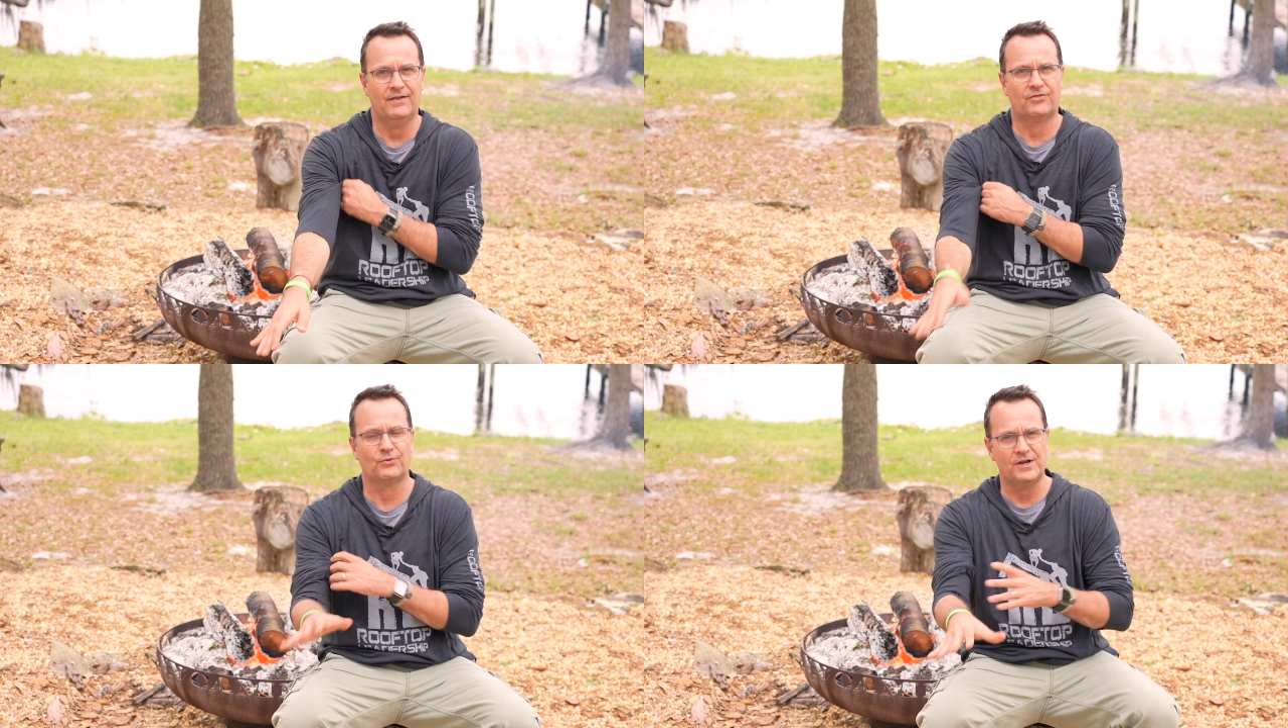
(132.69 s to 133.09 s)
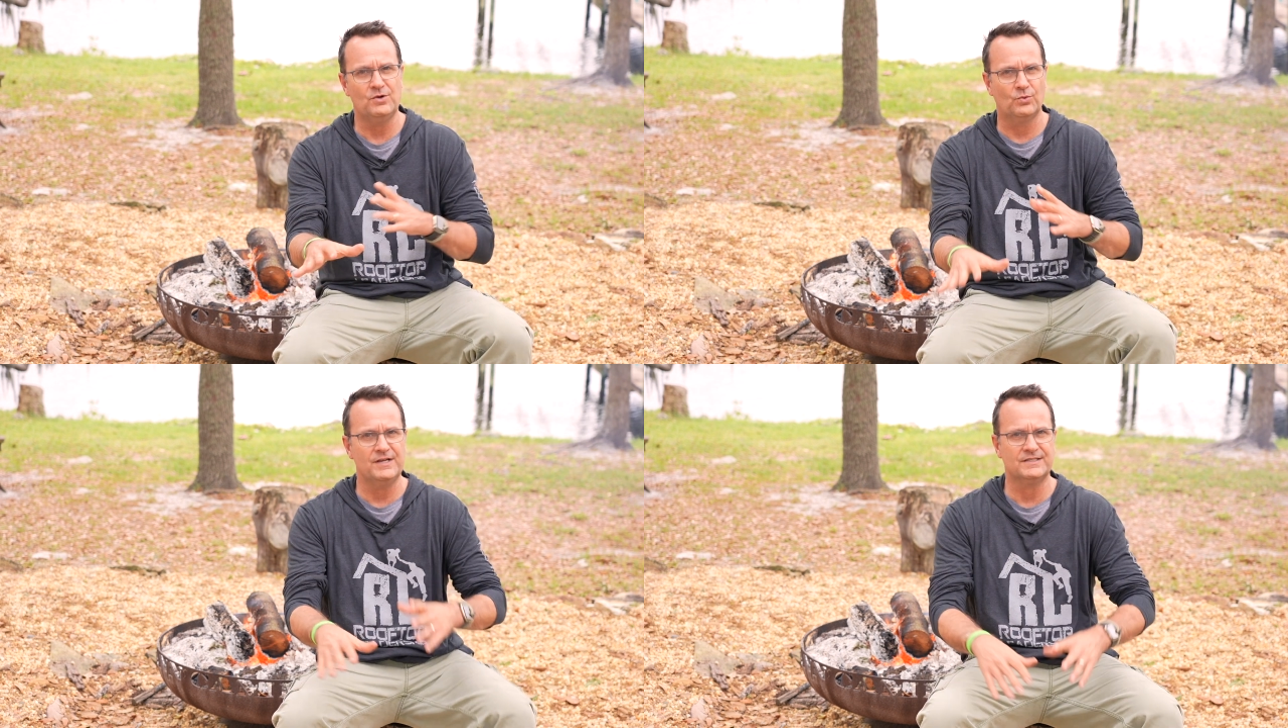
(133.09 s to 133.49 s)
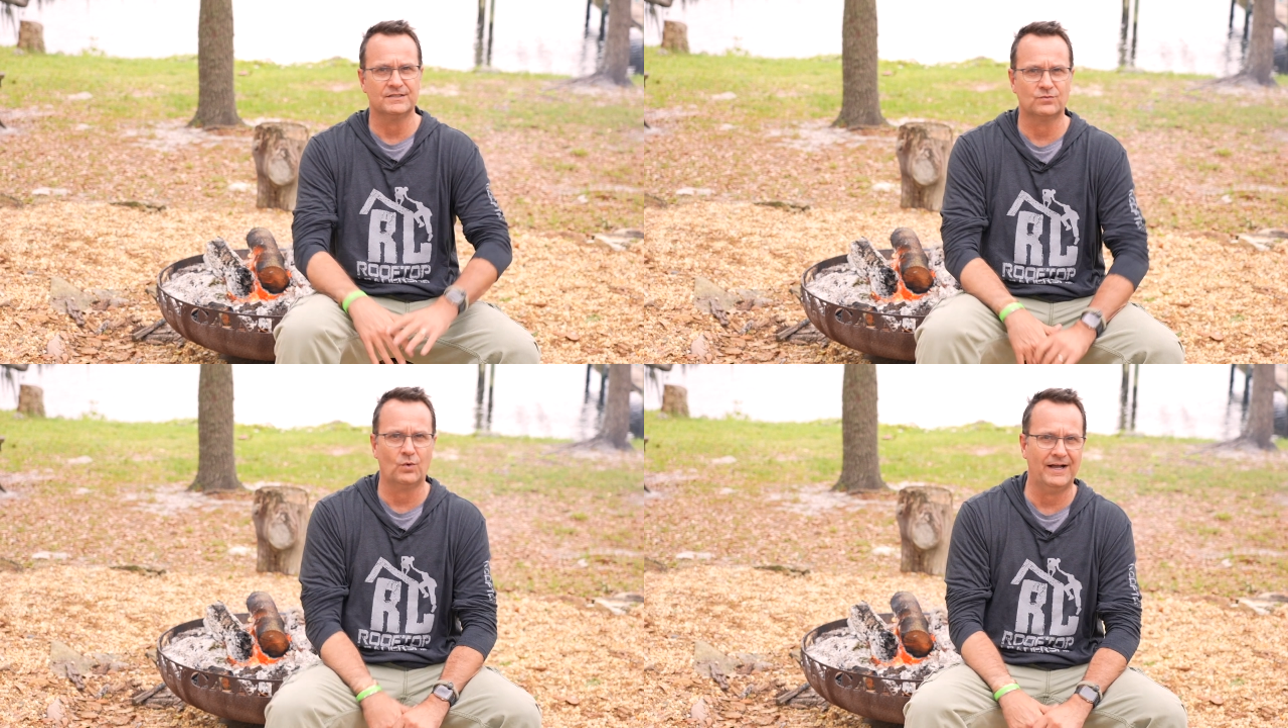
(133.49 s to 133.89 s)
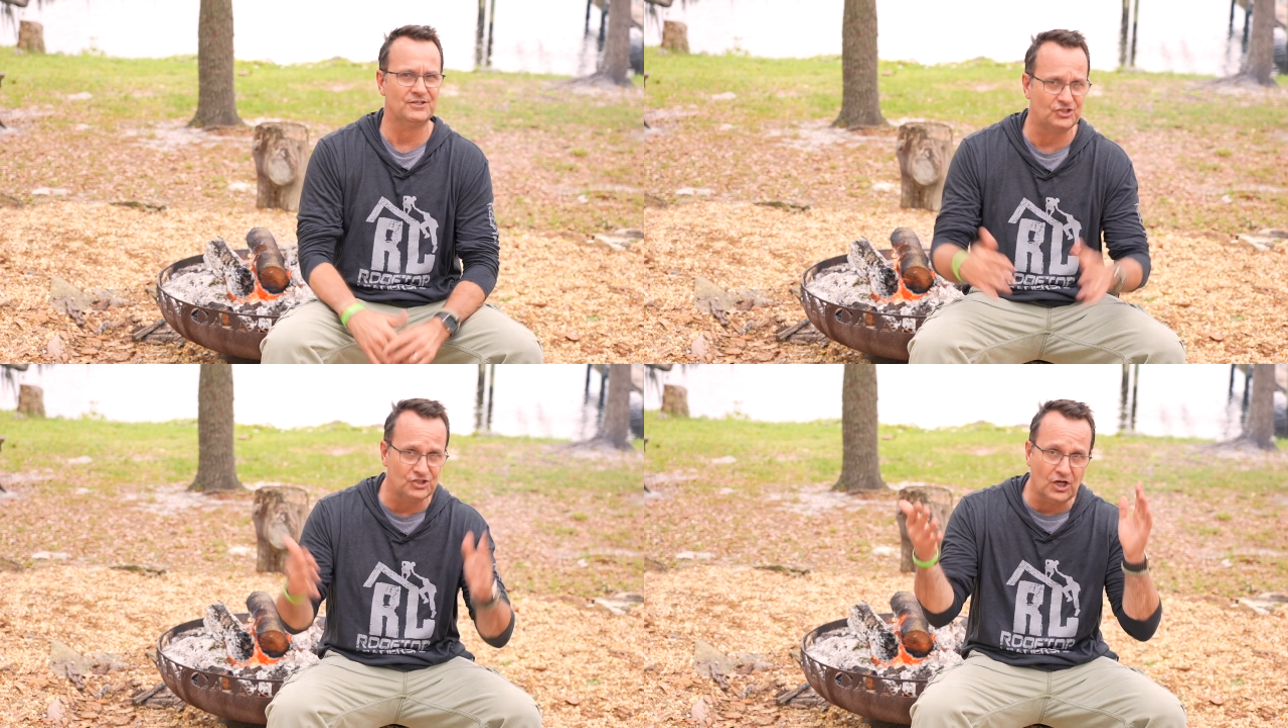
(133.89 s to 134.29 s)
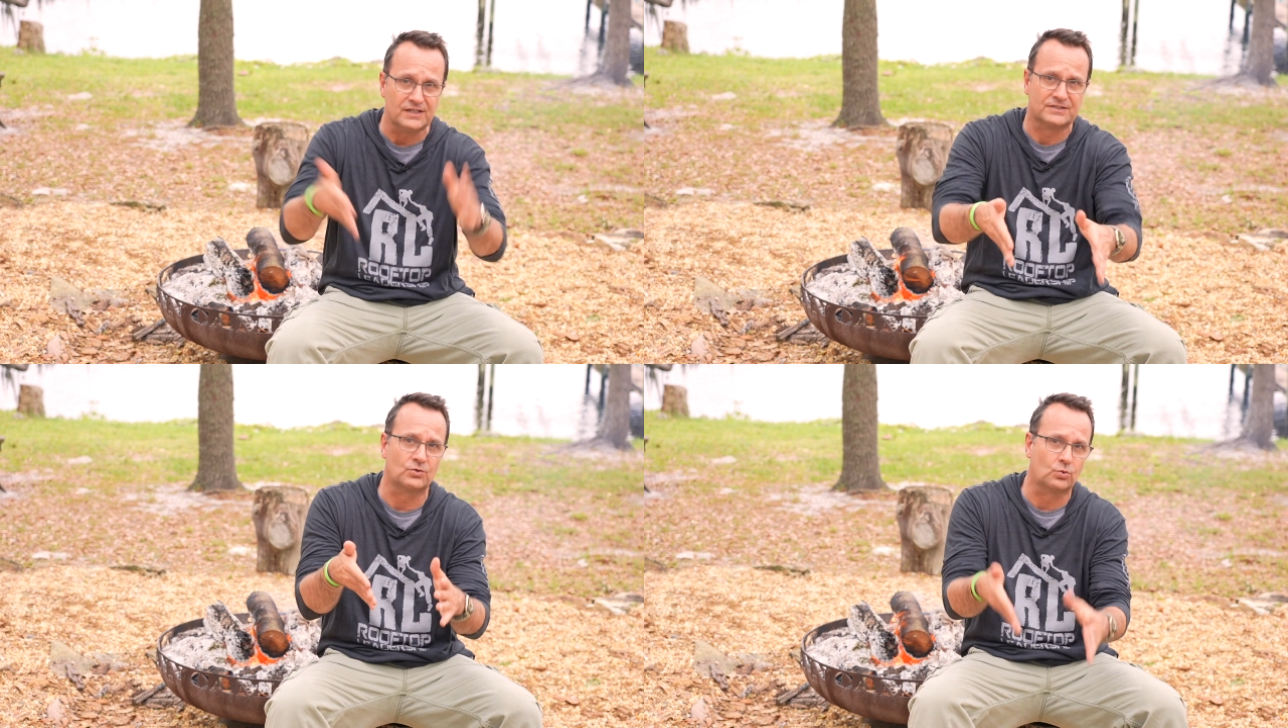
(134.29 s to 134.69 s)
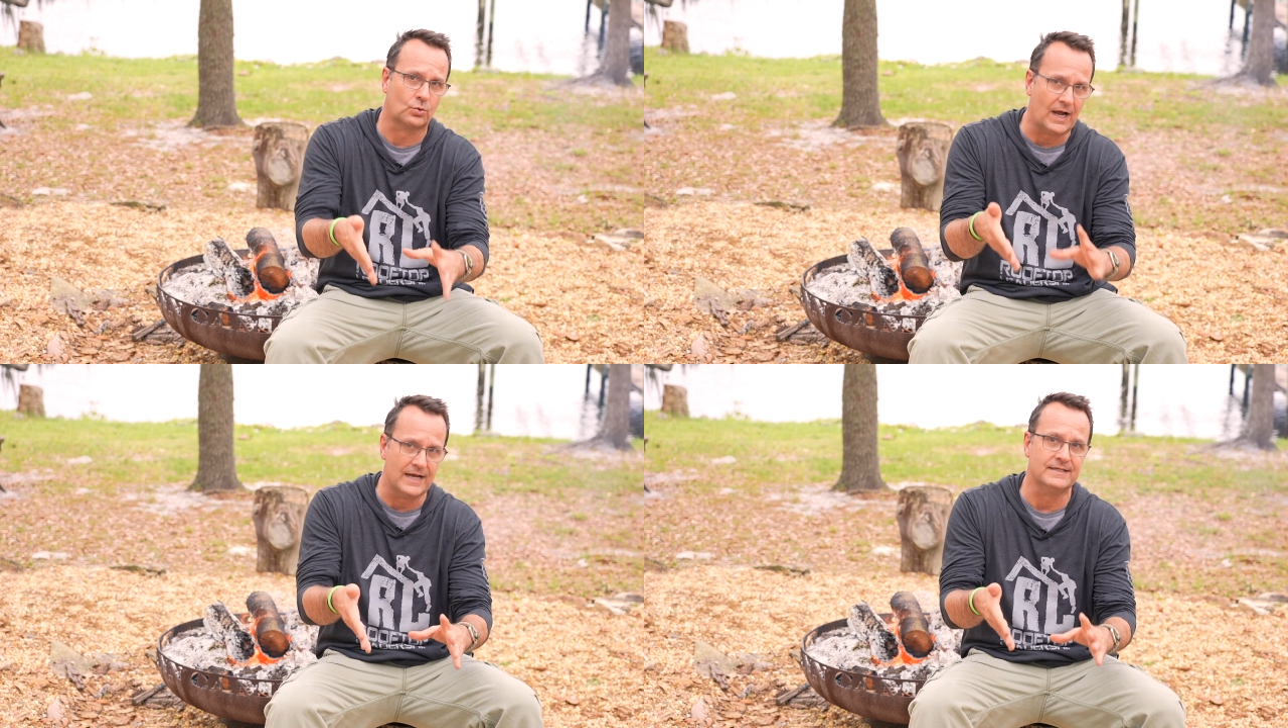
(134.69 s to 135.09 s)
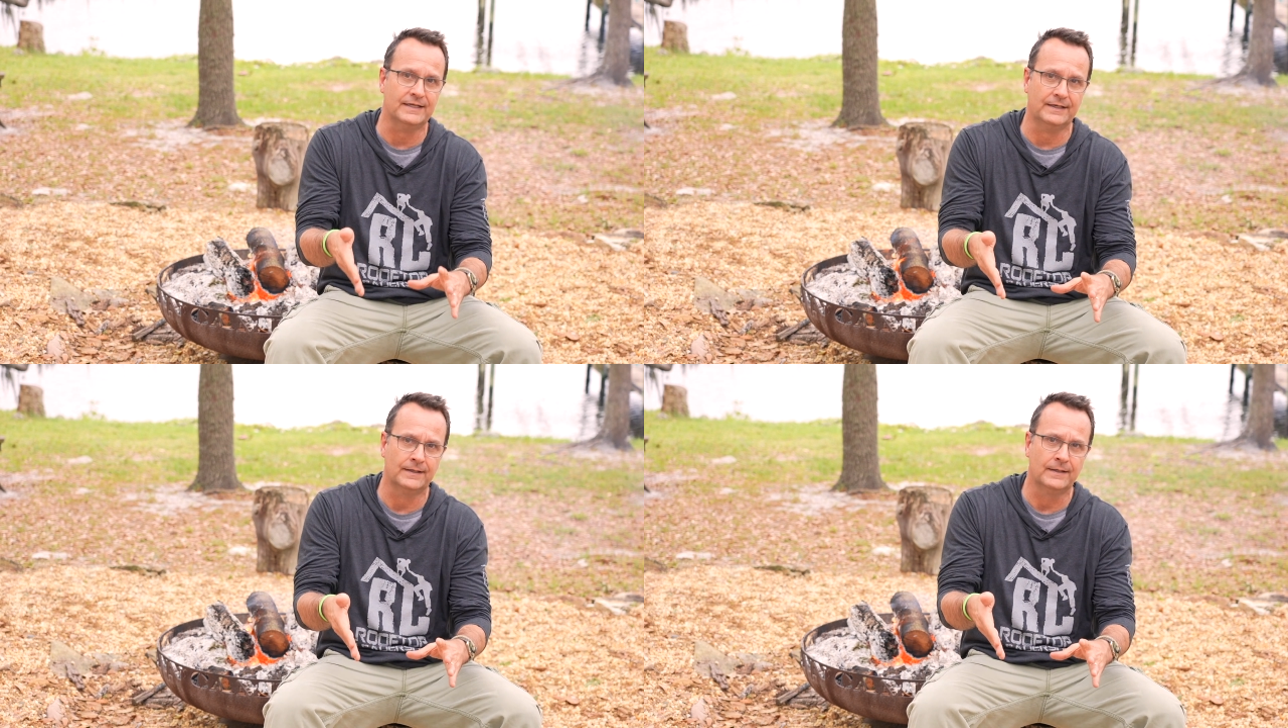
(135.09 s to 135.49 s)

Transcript: 3 reasons why just grinding